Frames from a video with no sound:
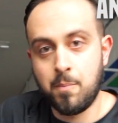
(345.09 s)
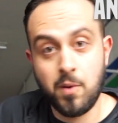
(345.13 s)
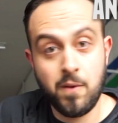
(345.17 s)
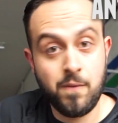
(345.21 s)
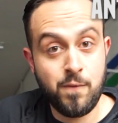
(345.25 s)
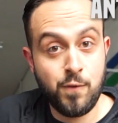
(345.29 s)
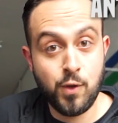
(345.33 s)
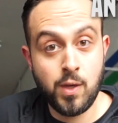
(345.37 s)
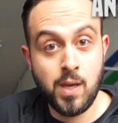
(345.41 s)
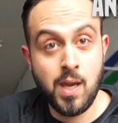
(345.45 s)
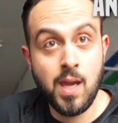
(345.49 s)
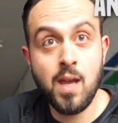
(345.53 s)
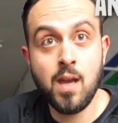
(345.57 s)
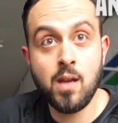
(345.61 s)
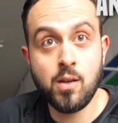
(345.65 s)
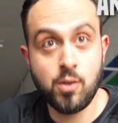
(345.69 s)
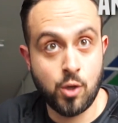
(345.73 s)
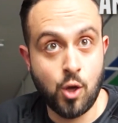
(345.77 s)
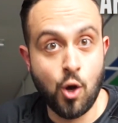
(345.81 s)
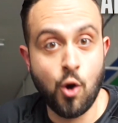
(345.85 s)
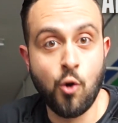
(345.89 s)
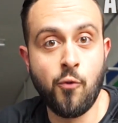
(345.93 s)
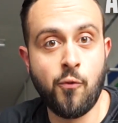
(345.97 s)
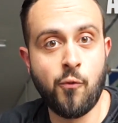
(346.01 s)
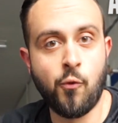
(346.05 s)
But if you can,
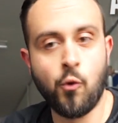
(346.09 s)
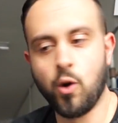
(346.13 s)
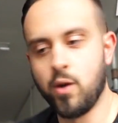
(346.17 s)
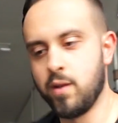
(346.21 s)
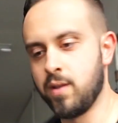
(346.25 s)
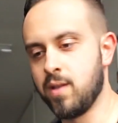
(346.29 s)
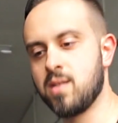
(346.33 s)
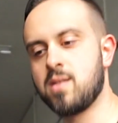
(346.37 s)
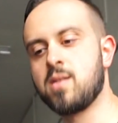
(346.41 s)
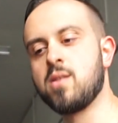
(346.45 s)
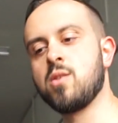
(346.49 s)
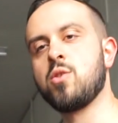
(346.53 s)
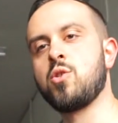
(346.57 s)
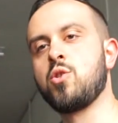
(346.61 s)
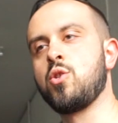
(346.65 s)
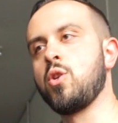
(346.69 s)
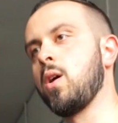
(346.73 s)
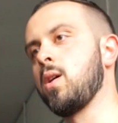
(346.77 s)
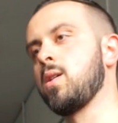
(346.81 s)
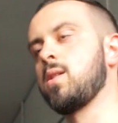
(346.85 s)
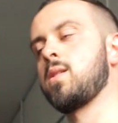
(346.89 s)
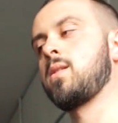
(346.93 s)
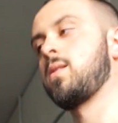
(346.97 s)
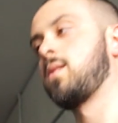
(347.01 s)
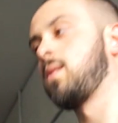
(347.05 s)
go for it. This is
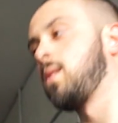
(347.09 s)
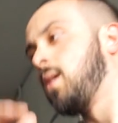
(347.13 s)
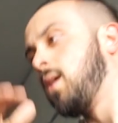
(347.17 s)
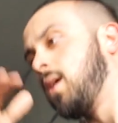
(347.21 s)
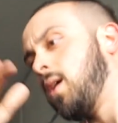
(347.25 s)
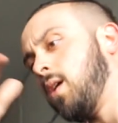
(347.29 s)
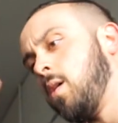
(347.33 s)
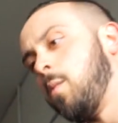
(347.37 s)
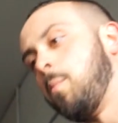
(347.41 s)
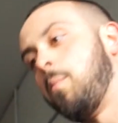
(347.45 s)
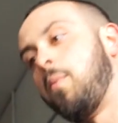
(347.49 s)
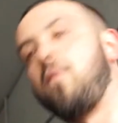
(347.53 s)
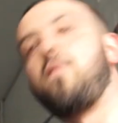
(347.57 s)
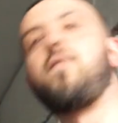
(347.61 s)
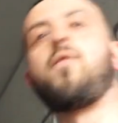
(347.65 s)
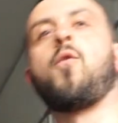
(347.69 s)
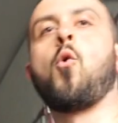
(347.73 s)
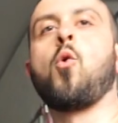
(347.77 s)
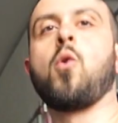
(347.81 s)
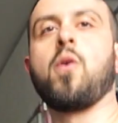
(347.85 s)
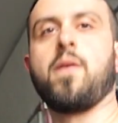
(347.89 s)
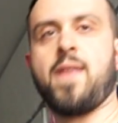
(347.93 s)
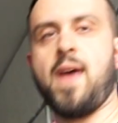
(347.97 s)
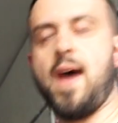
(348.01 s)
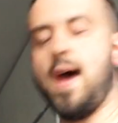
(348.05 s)
just
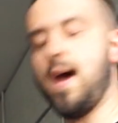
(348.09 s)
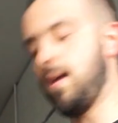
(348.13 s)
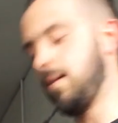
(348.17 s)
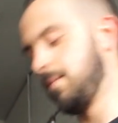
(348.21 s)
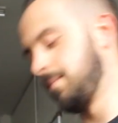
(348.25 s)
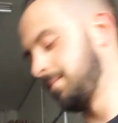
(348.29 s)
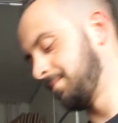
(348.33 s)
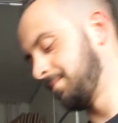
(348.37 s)
before that.